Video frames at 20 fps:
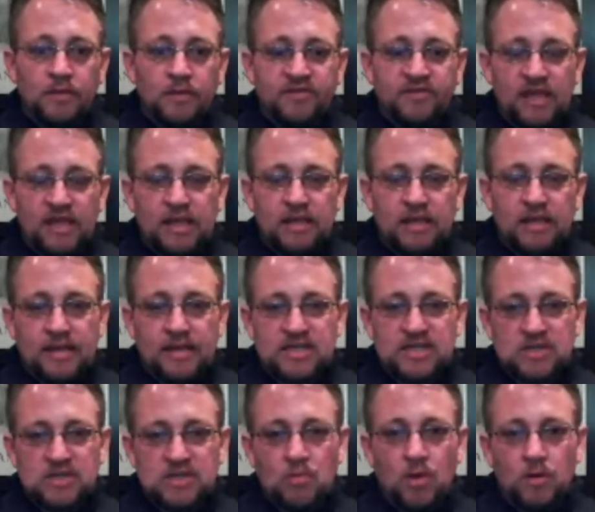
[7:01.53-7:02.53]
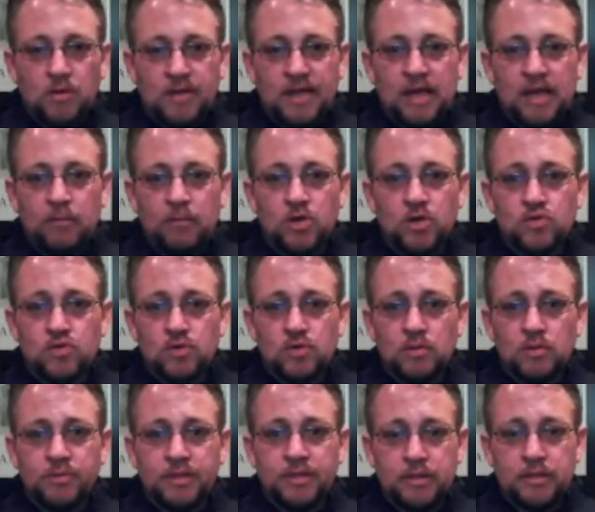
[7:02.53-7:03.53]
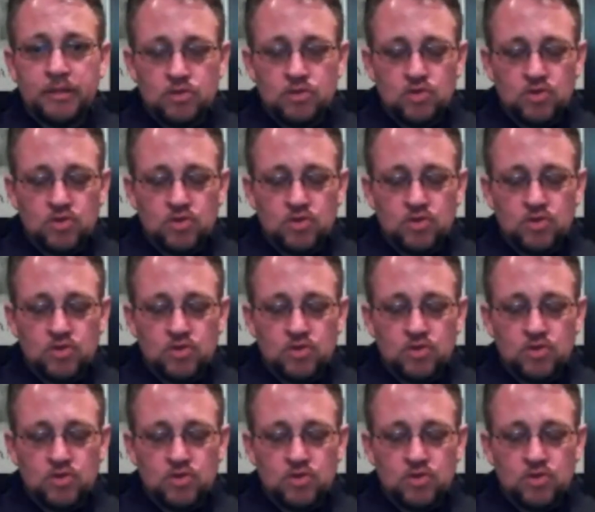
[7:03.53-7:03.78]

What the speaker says: taking that smaller diameter drill bit,